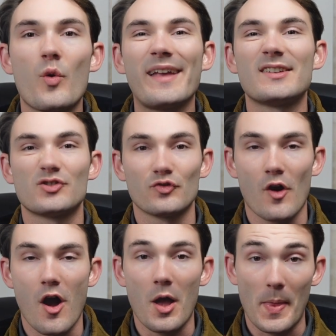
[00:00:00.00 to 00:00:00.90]
the quickest
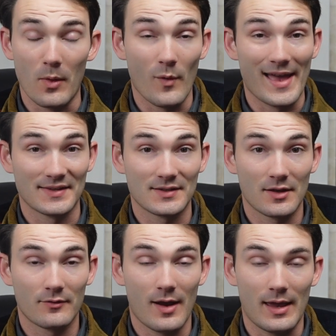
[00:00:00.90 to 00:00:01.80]
draw in the
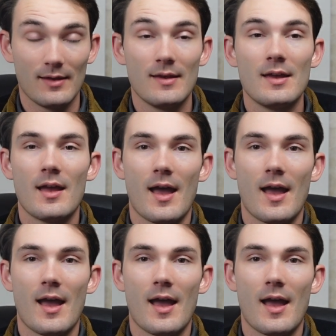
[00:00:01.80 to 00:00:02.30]
West, right?